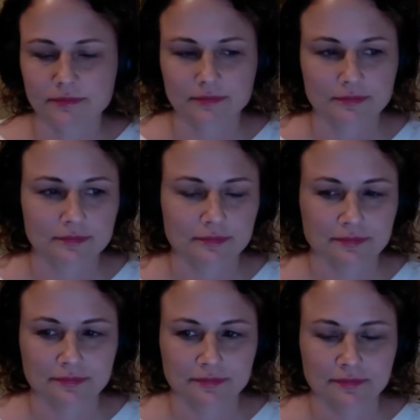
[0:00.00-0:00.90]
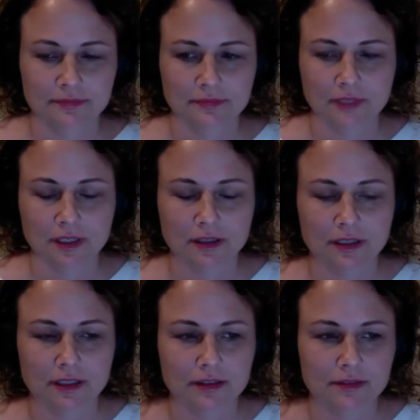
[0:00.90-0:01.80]

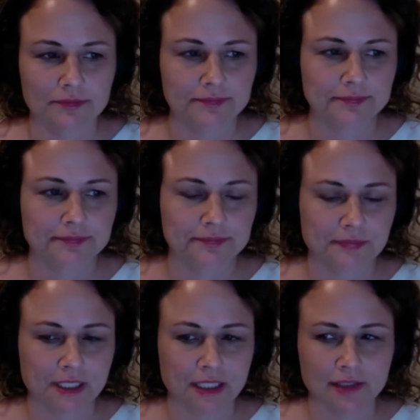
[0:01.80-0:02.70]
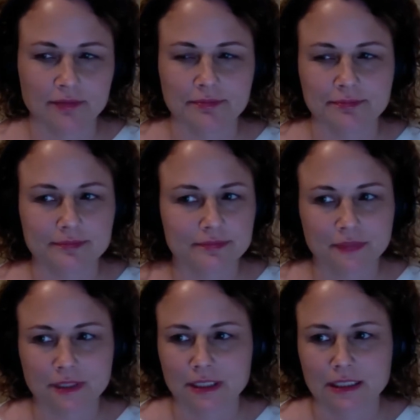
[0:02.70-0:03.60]

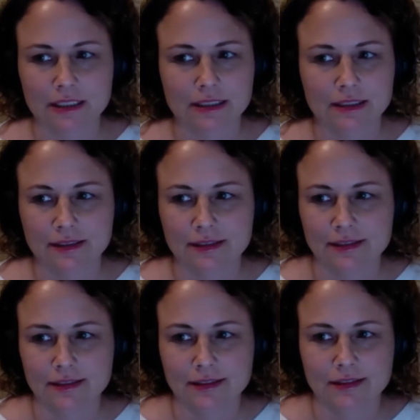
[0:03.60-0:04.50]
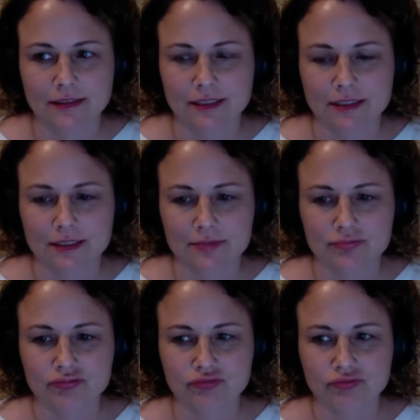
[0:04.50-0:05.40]

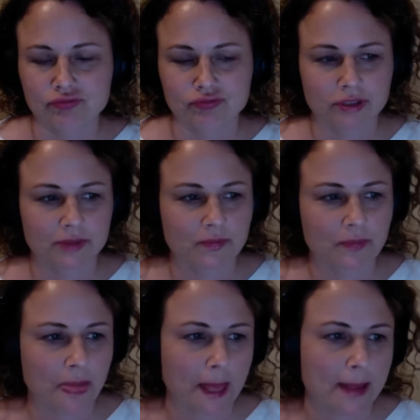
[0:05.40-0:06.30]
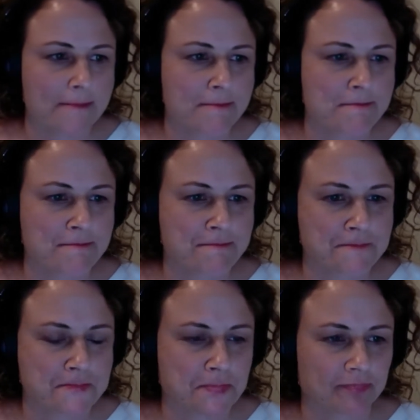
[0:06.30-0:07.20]

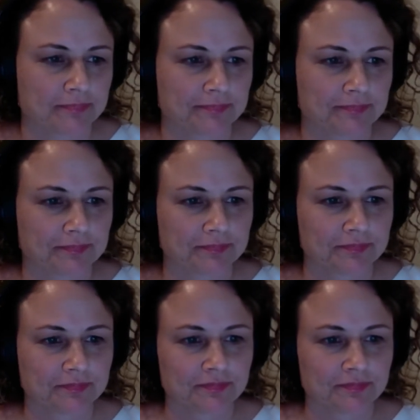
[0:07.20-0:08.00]
No words are spoken by the person on screen.